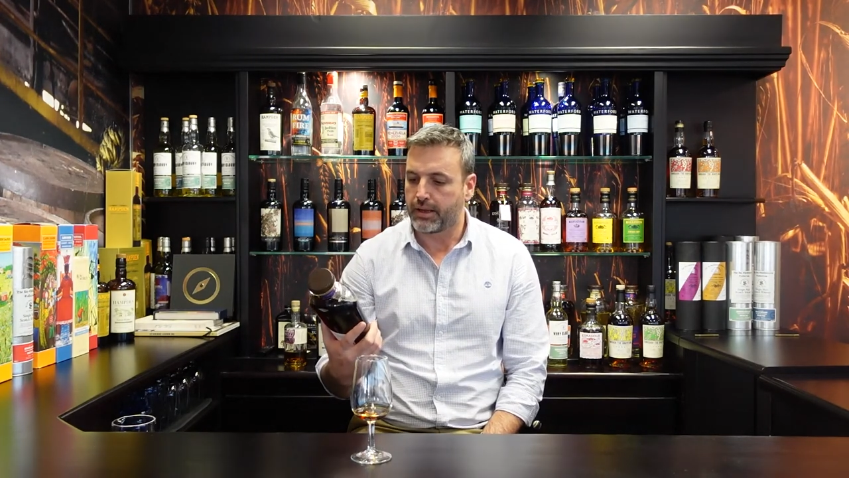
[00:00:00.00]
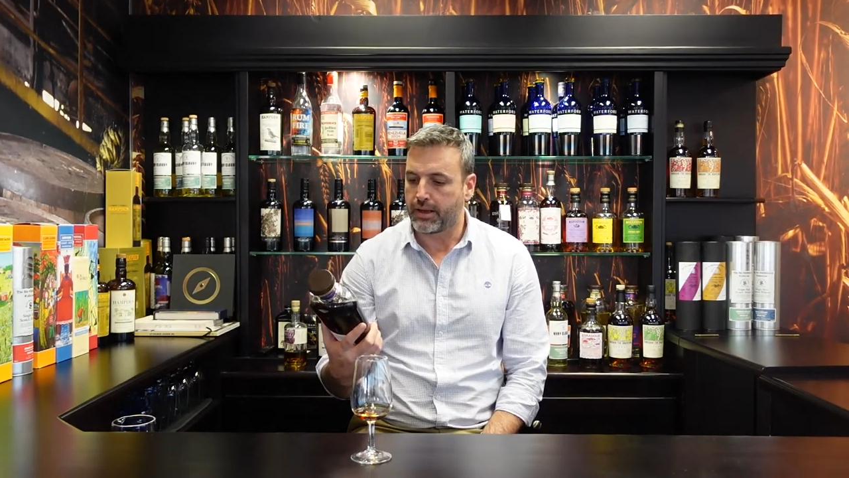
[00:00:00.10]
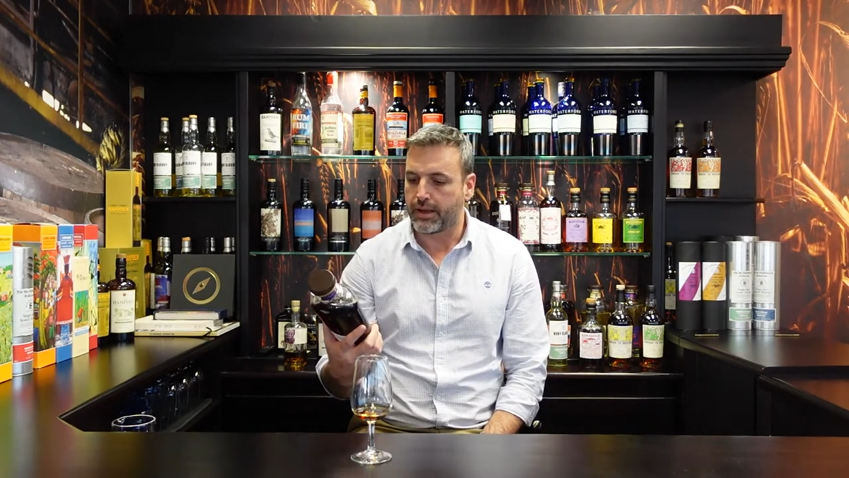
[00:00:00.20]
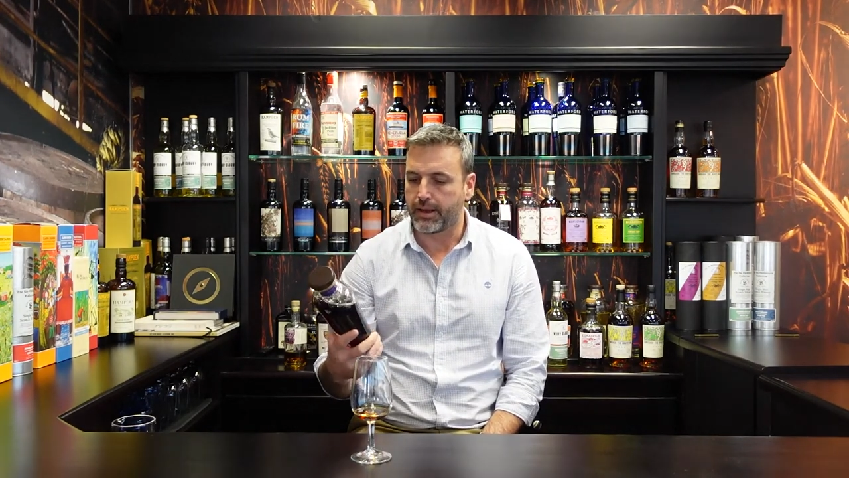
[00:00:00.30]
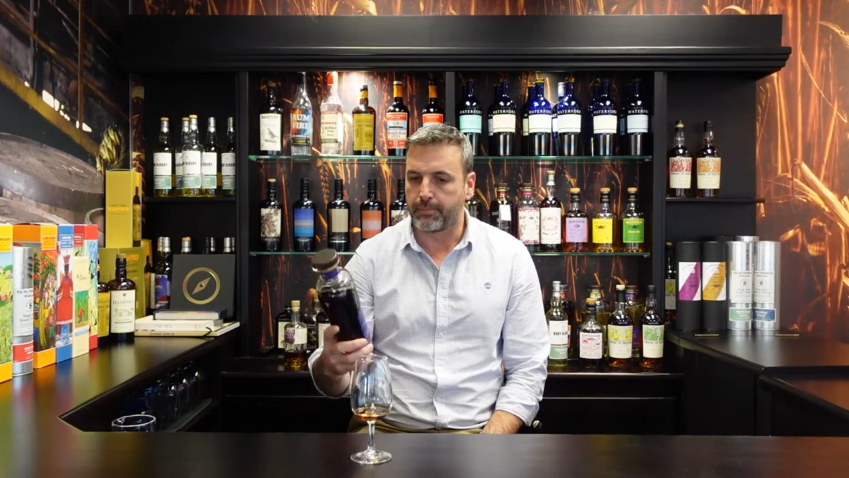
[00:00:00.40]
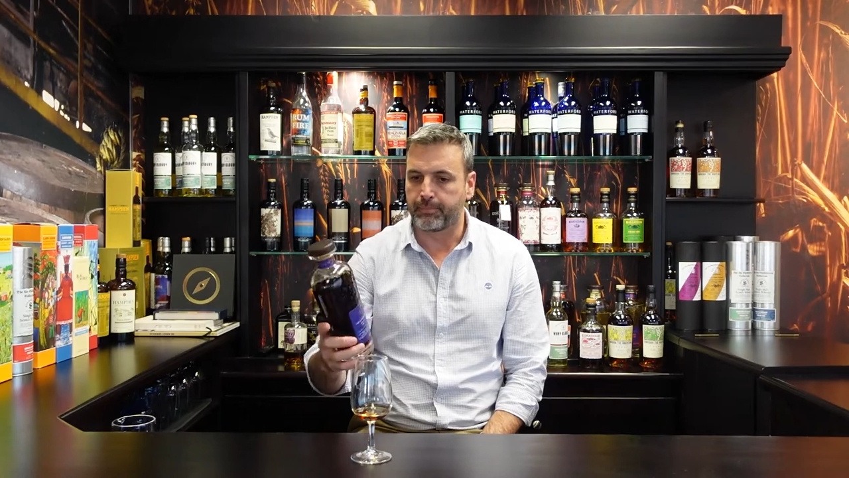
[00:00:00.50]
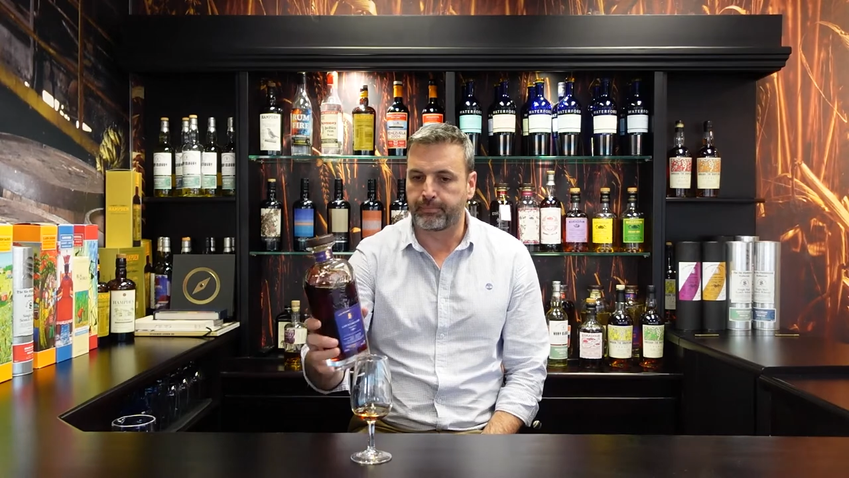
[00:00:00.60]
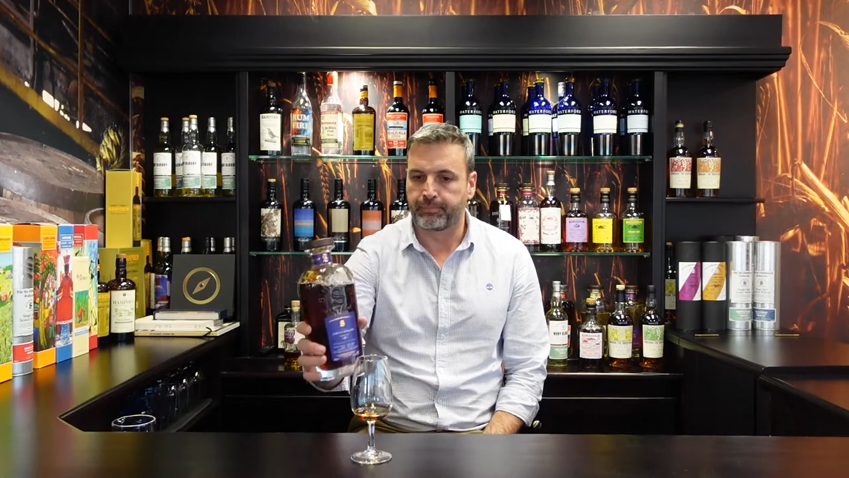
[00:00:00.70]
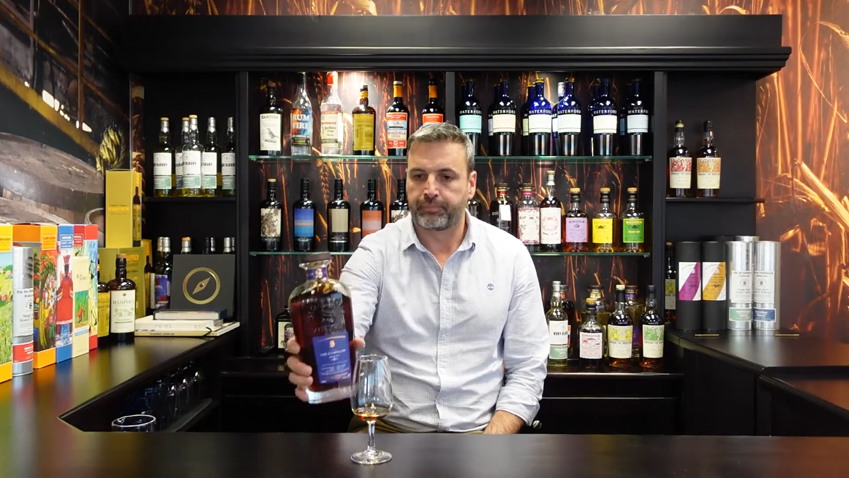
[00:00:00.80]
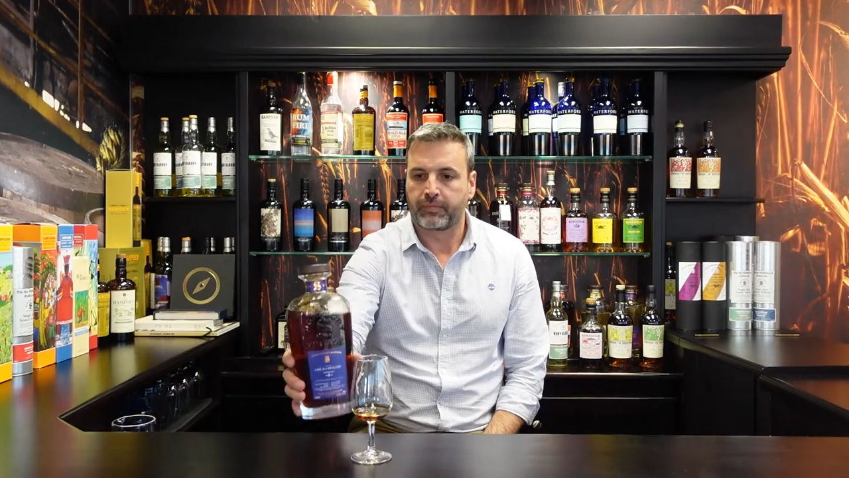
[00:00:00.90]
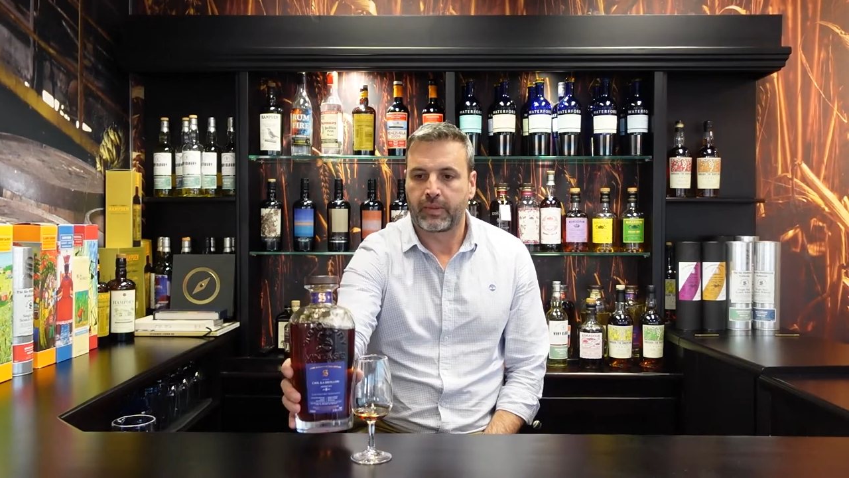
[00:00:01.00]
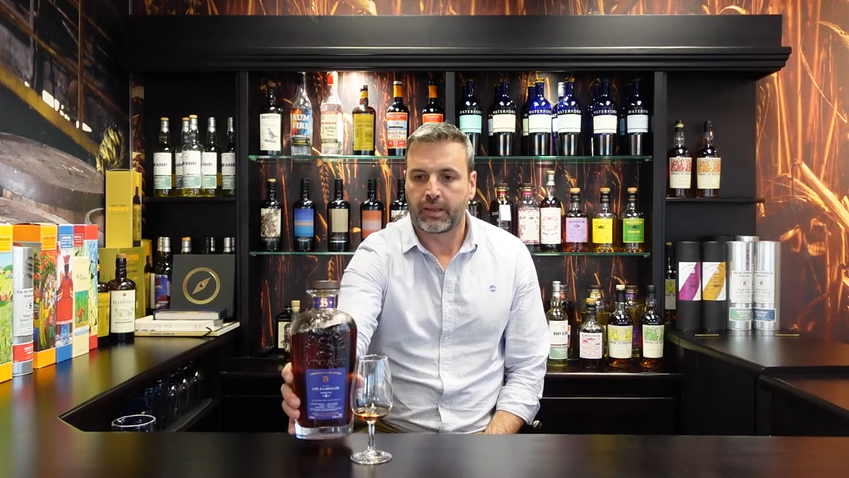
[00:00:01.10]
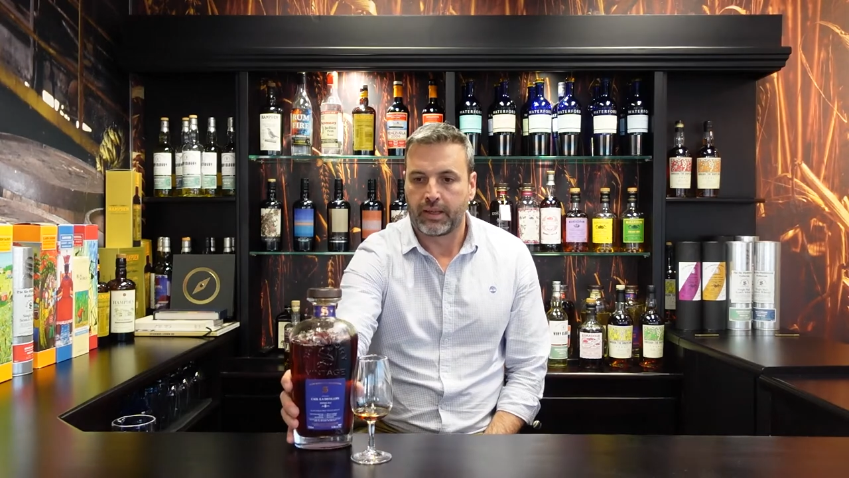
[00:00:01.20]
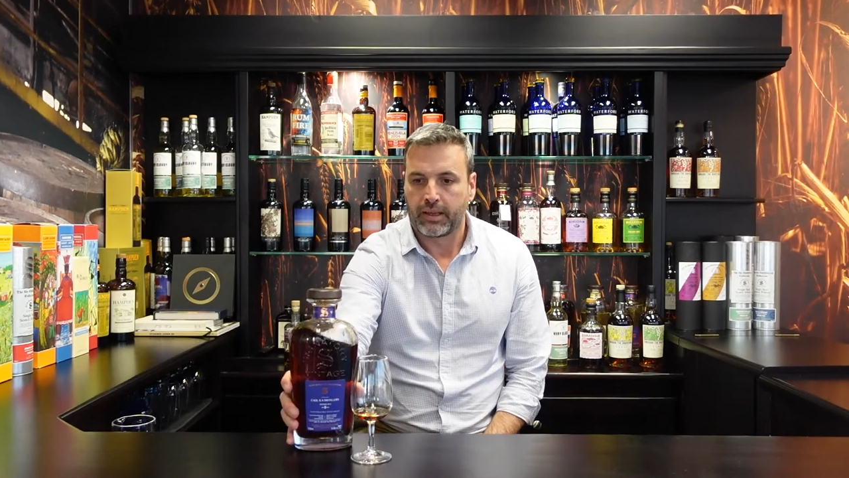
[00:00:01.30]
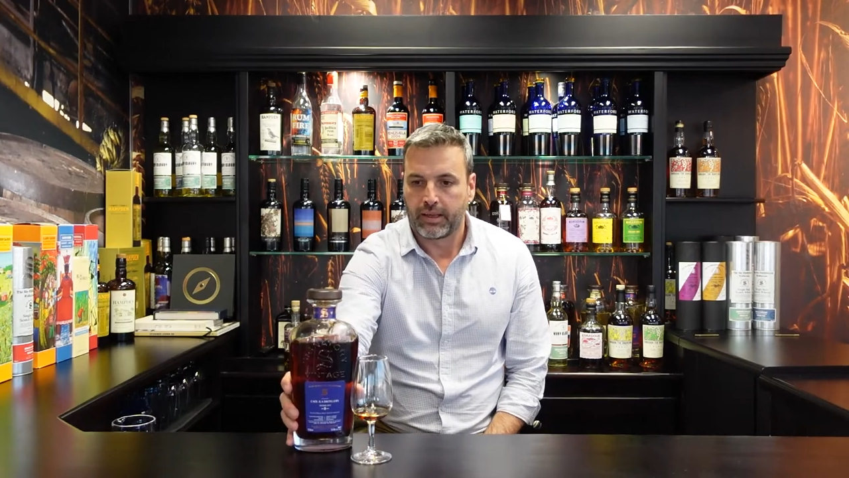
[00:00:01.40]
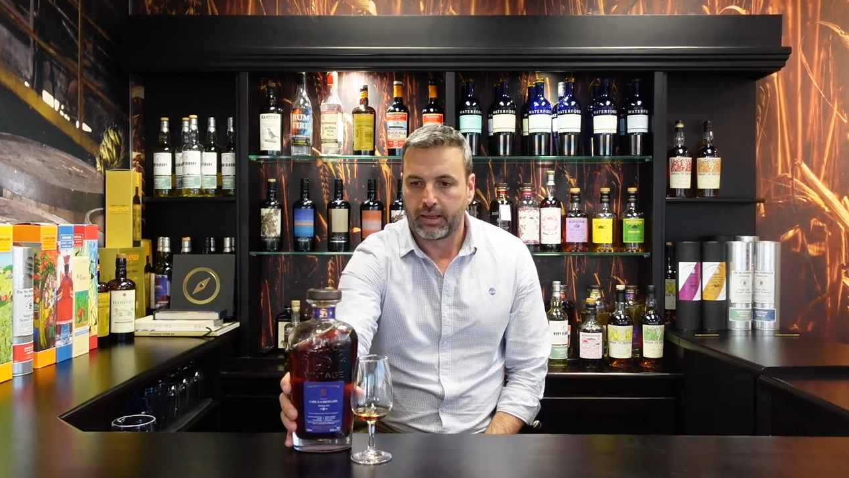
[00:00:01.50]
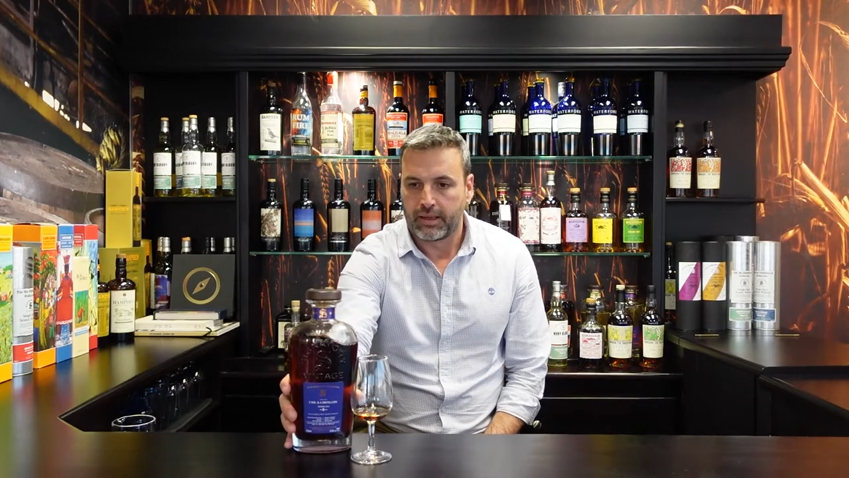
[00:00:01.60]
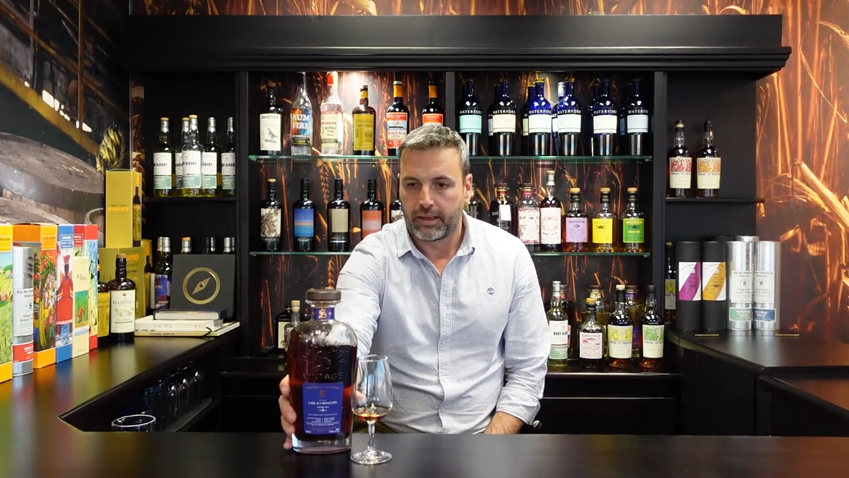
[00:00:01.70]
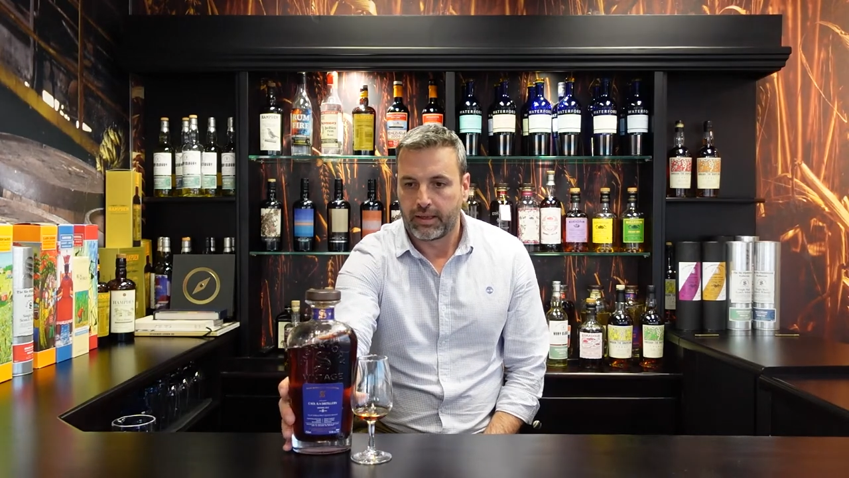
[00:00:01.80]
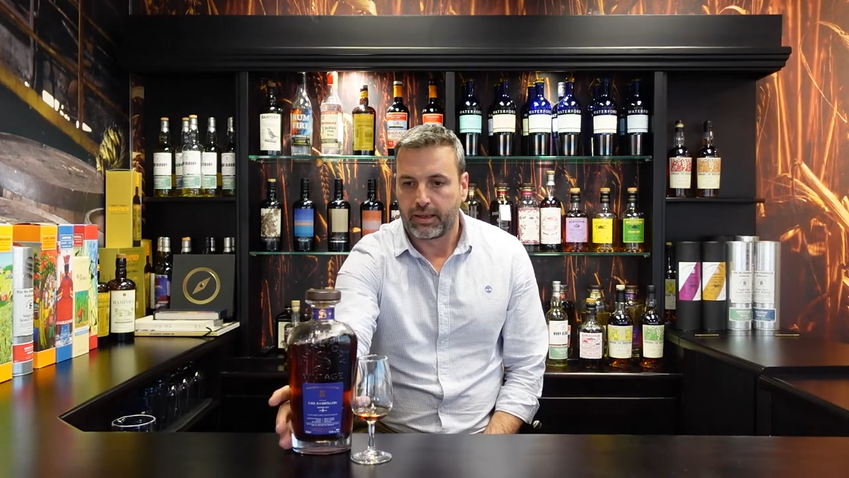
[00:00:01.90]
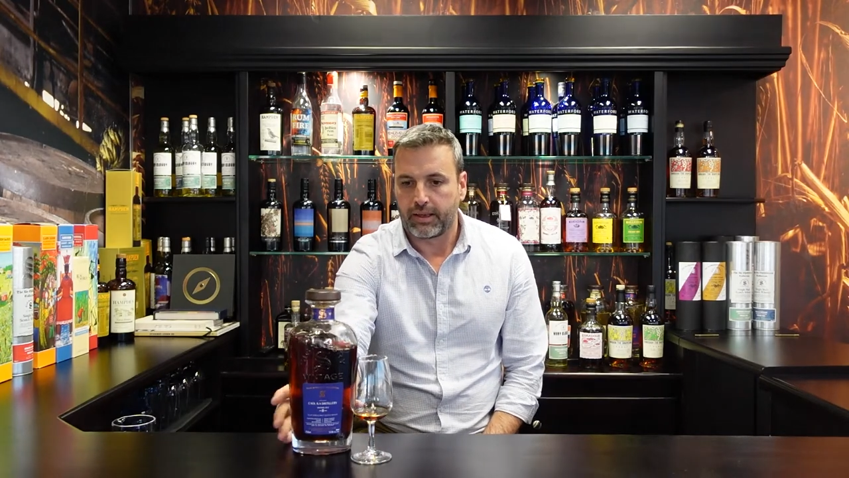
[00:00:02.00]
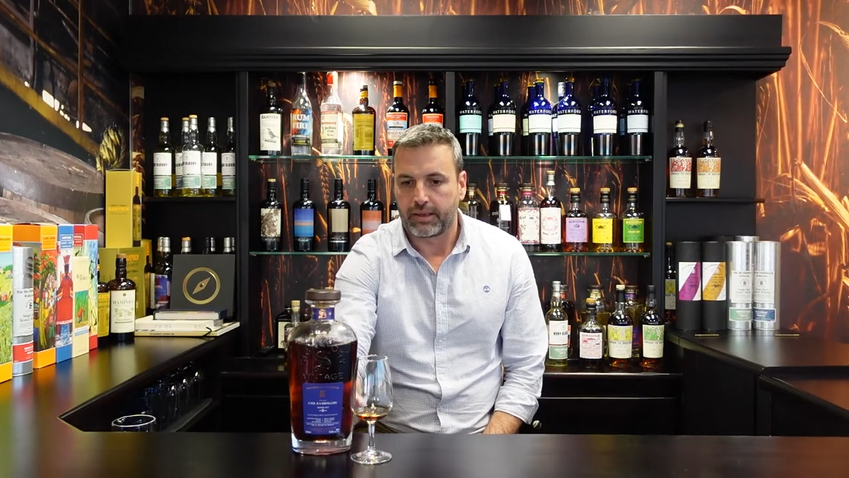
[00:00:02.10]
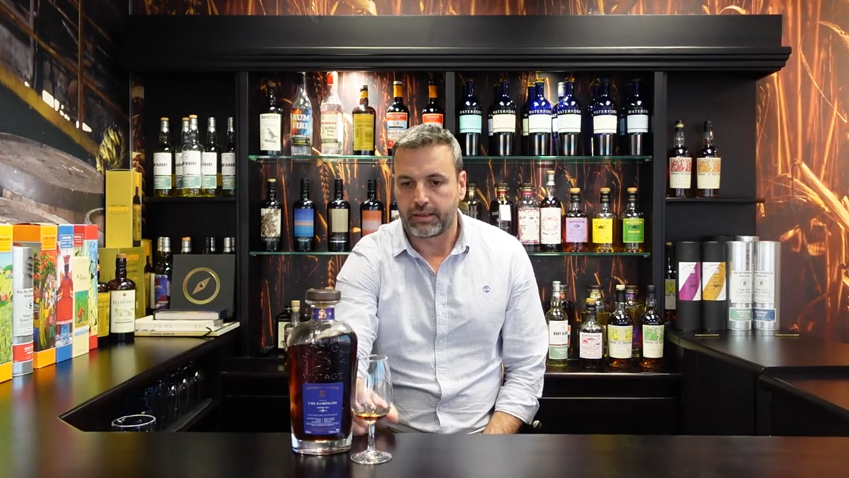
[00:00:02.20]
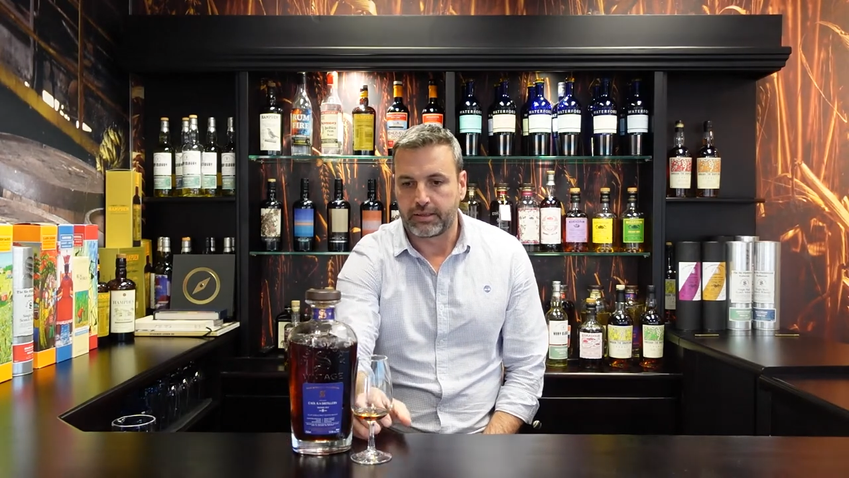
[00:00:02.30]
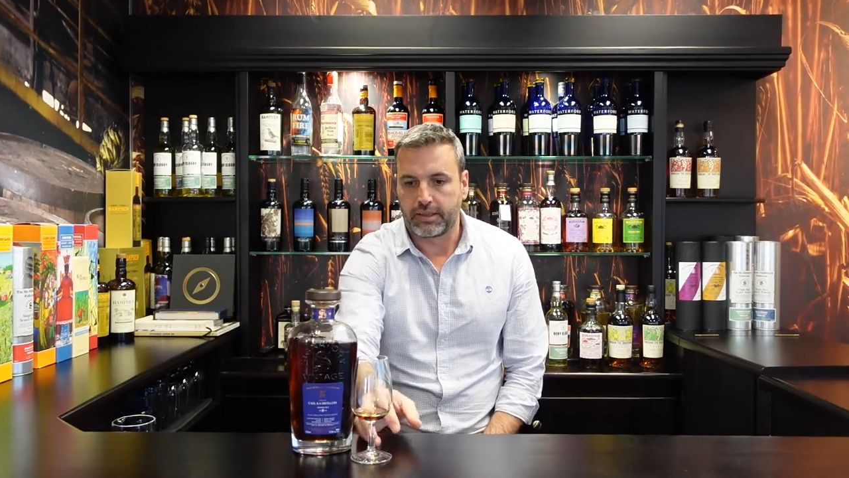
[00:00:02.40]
I can